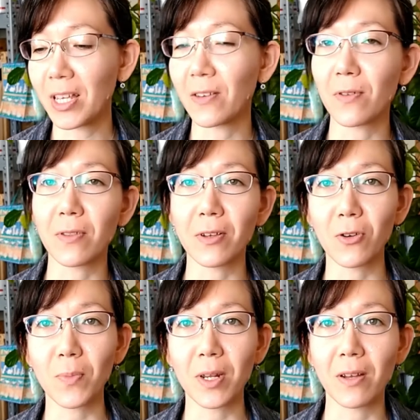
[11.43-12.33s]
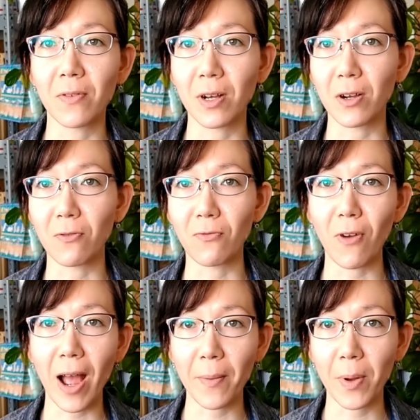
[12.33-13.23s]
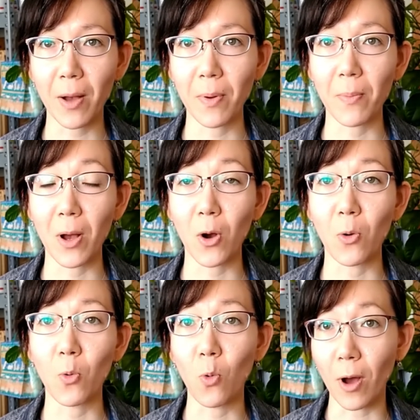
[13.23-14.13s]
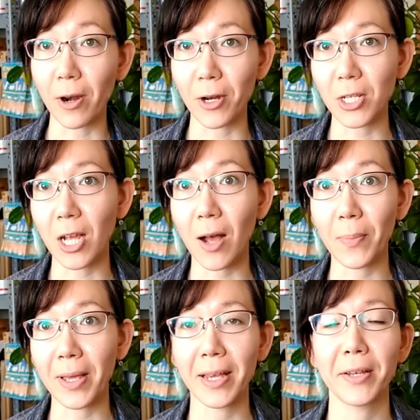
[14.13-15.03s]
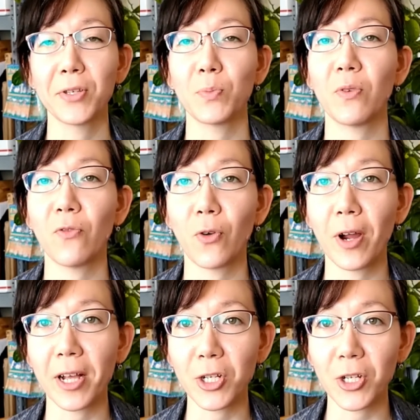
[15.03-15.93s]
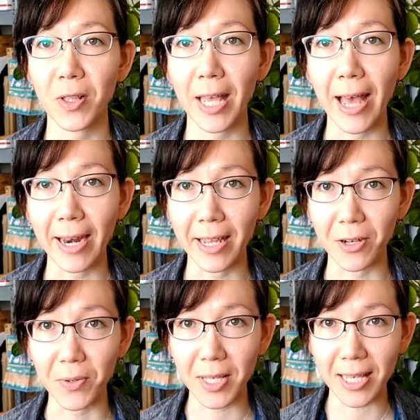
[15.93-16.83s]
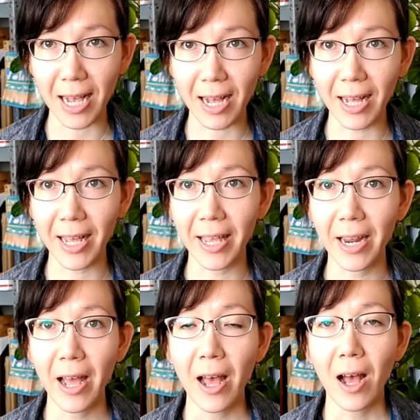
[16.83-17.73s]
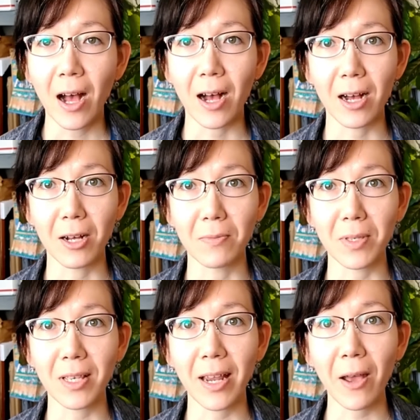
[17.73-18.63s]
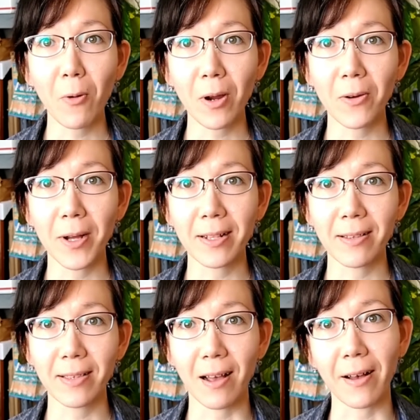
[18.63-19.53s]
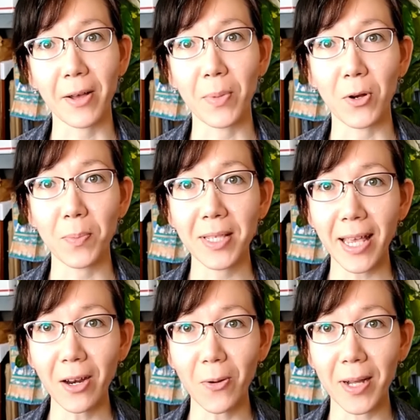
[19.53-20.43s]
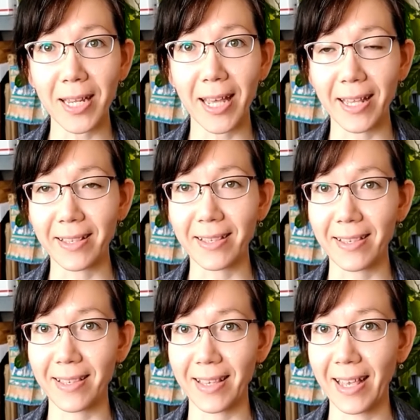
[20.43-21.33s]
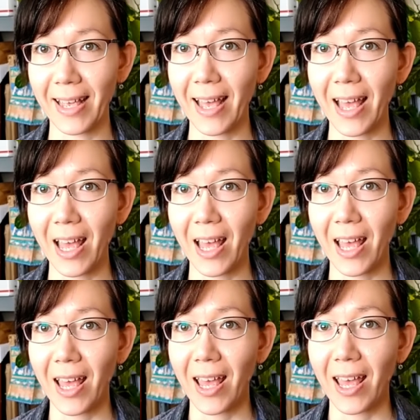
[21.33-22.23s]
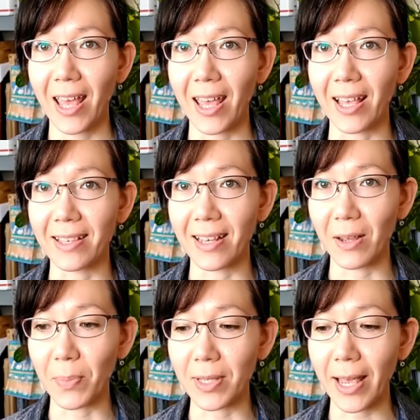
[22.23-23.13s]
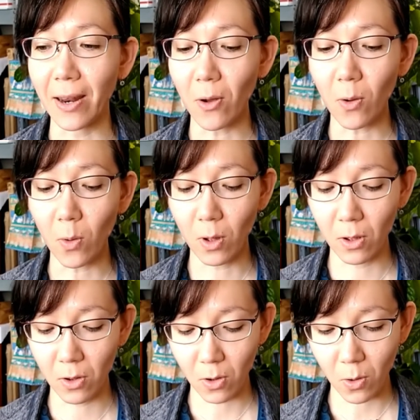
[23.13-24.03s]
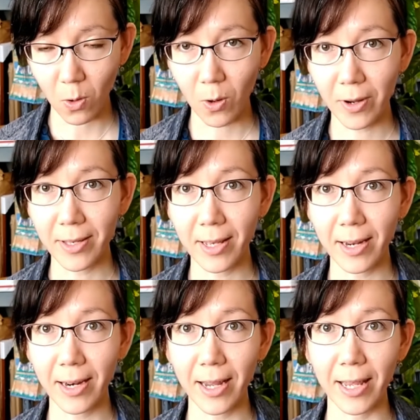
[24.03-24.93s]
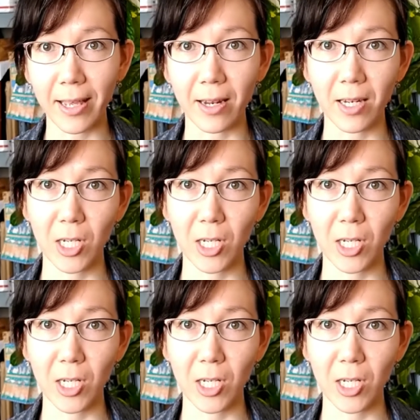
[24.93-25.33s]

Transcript: give a little bit of a wrap up about what our topic is before actually heading outside. Today we're going to talk about potato onions. Is it a potato or is it an onion?